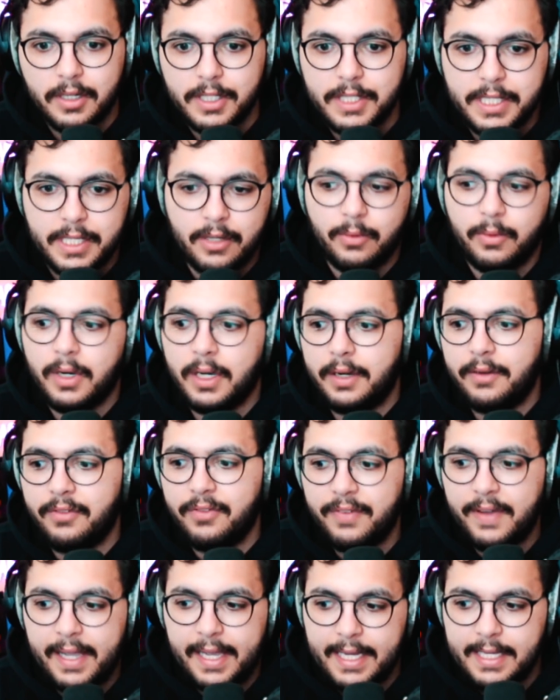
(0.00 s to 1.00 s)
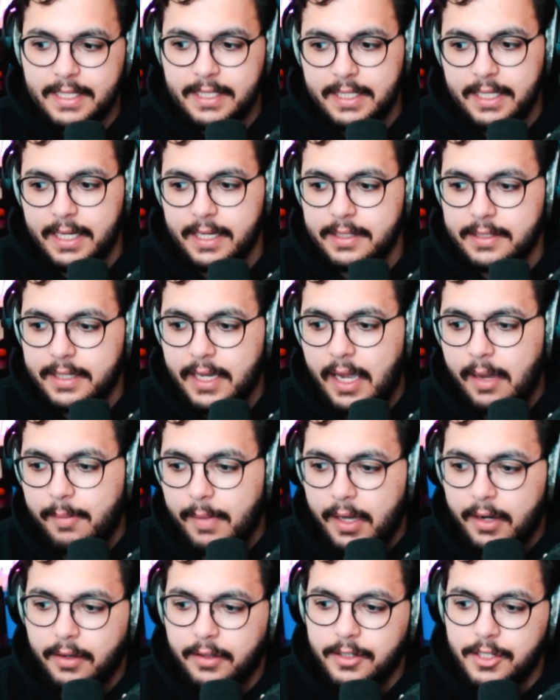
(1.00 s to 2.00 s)
tier one, phase, TSM,
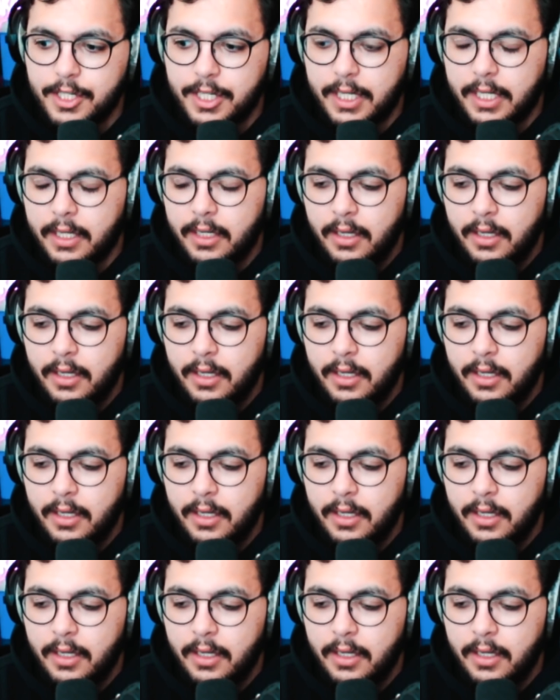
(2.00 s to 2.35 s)
energy.